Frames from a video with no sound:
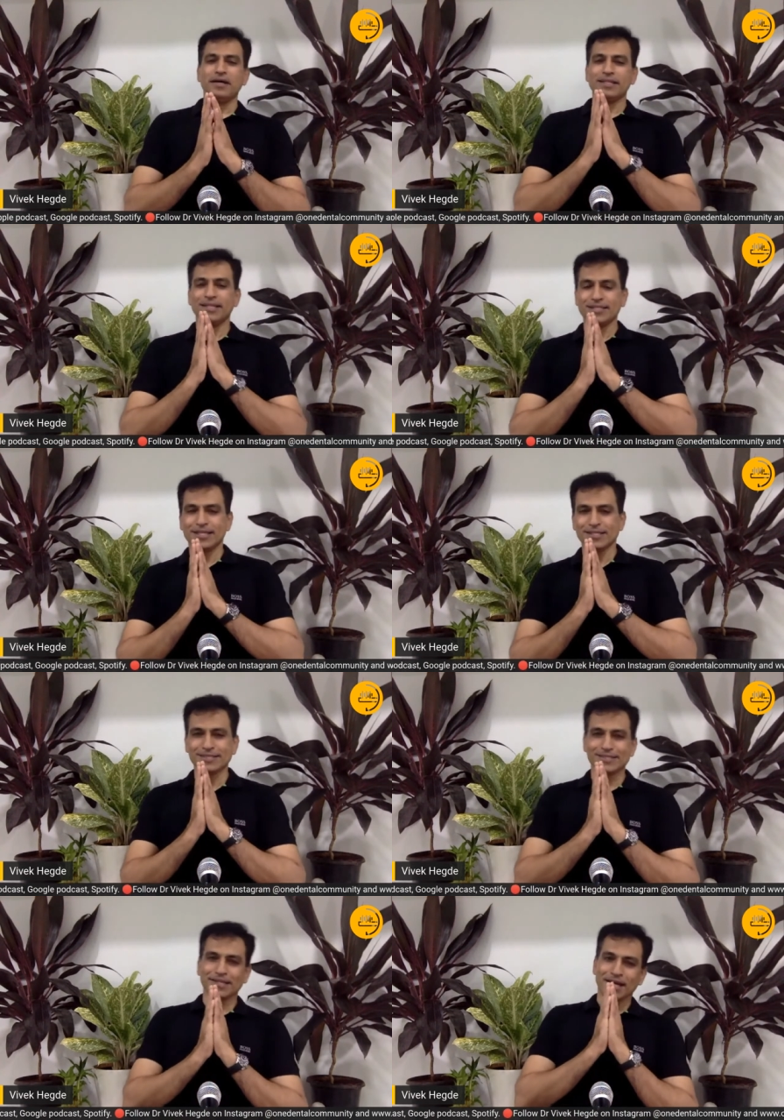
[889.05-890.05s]
this
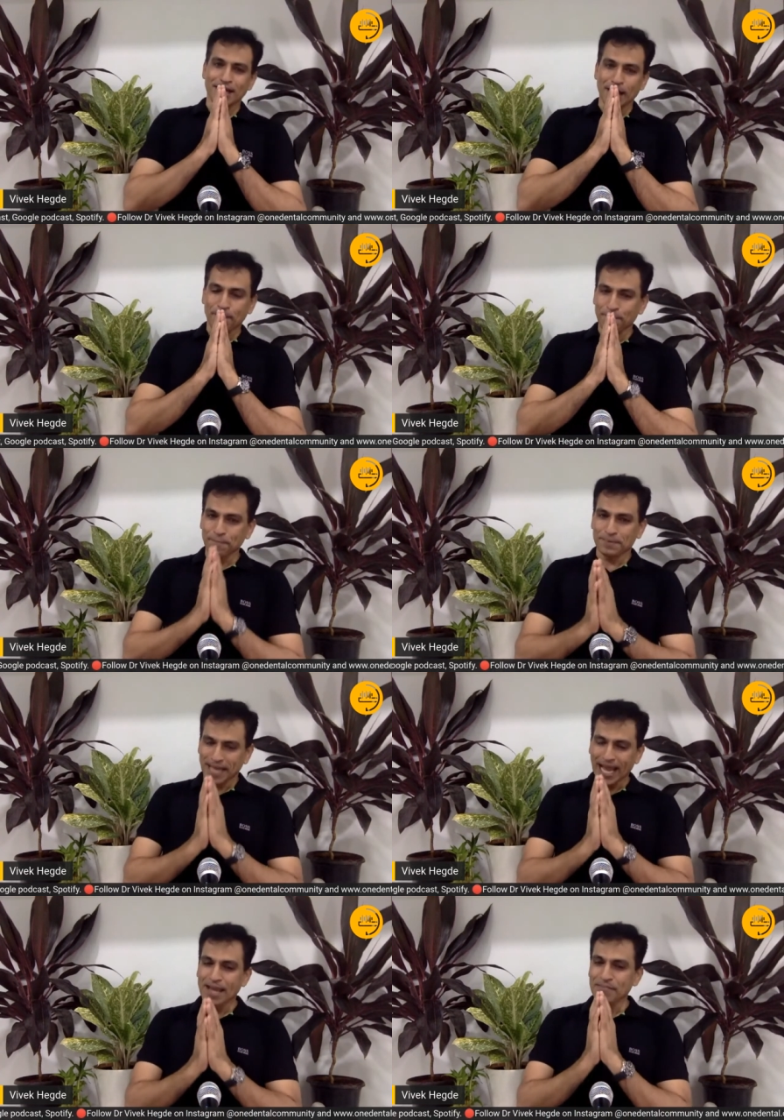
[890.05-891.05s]
is a
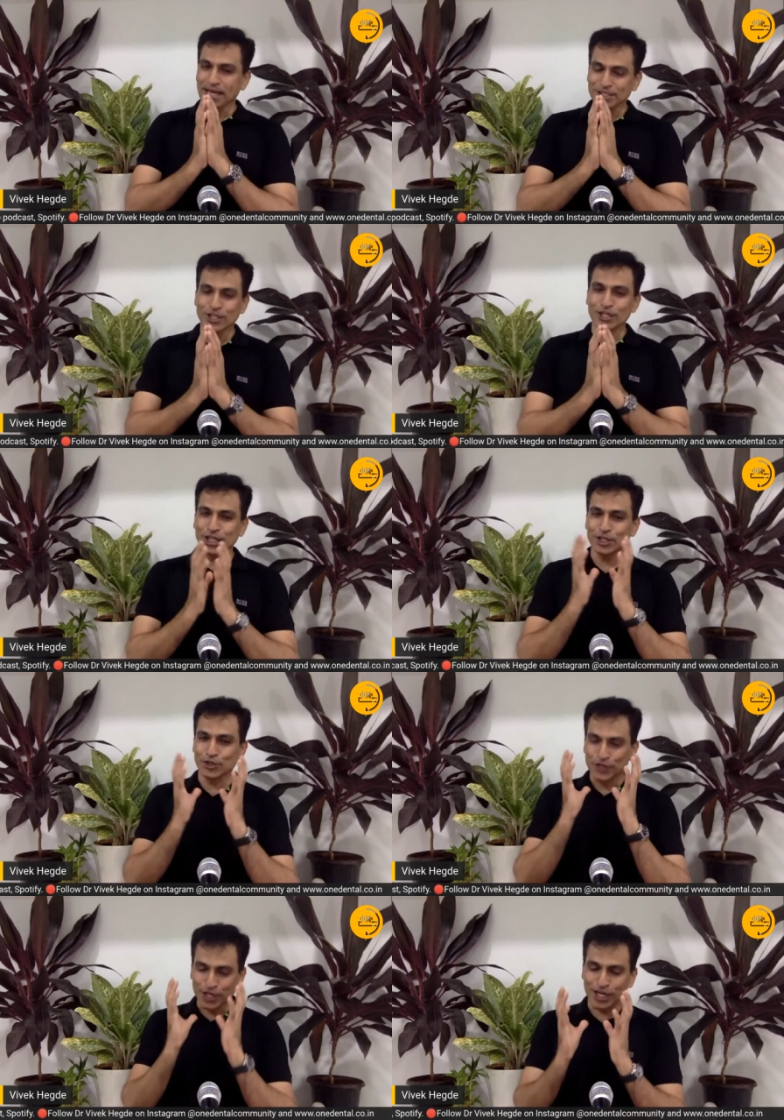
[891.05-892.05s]
time actually that you should
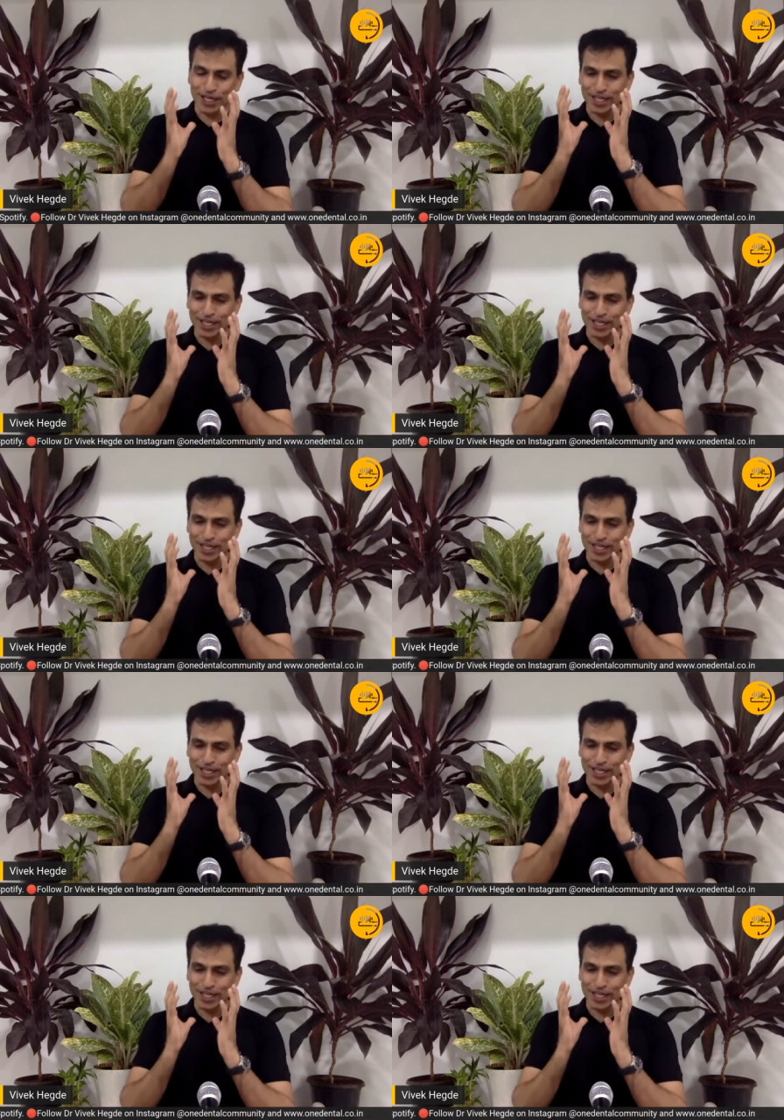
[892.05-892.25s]
really,